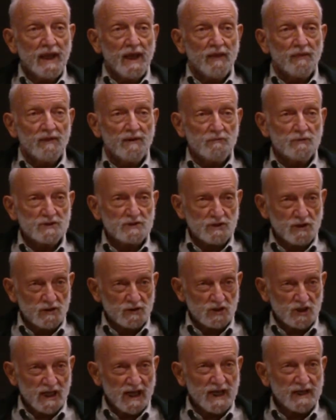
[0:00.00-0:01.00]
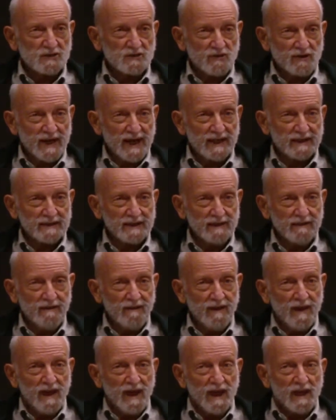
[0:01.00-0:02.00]
The research contract
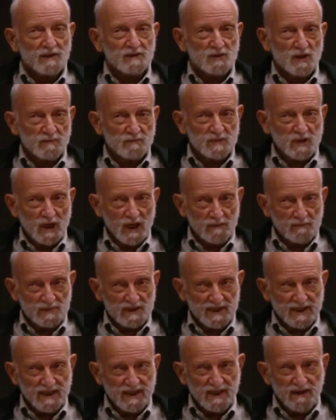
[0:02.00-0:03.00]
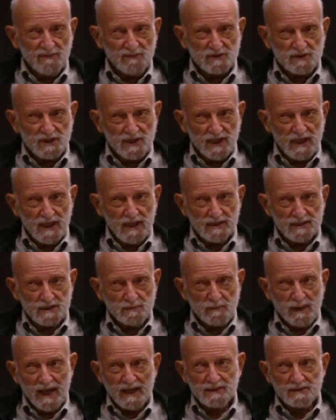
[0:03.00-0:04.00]
sometimes gives the
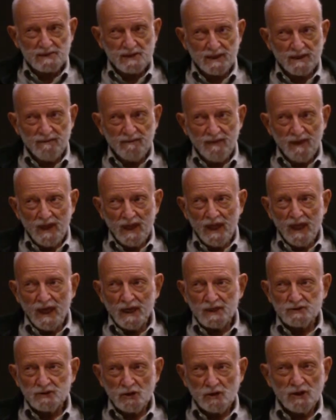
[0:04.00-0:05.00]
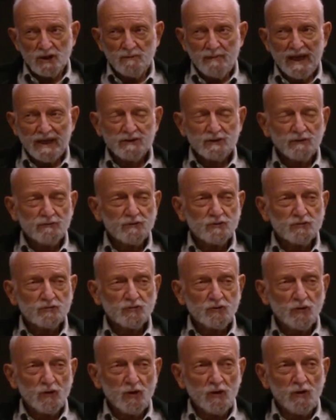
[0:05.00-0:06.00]
sponsor a certain amount of
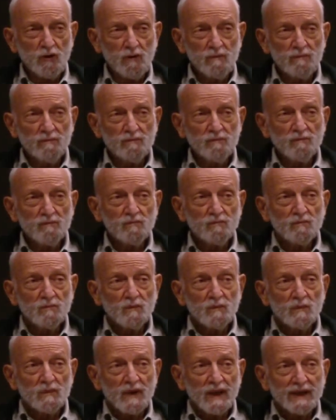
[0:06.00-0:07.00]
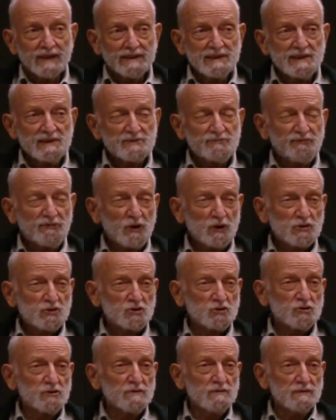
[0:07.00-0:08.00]
control, at least first